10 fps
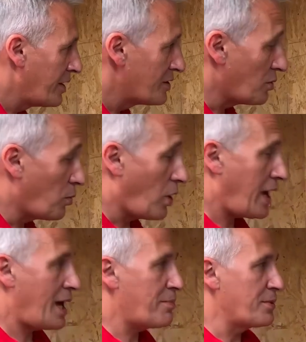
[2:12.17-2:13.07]
So what
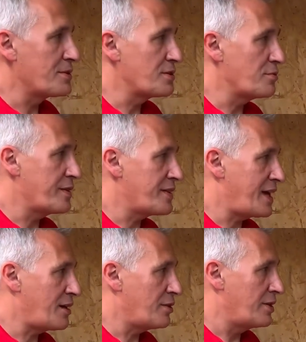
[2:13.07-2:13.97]
happens with
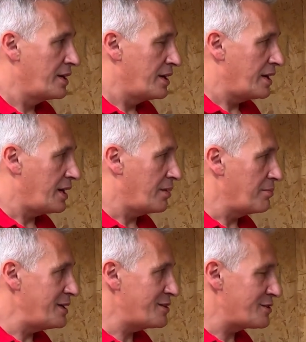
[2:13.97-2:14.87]
our uh,
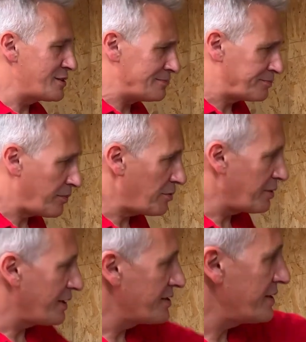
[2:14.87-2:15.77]
meters?
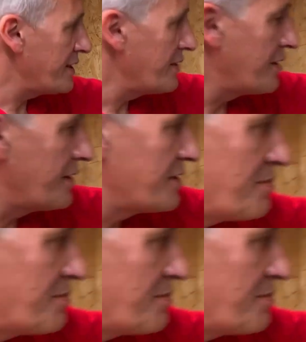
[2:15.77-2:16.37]
We can see that the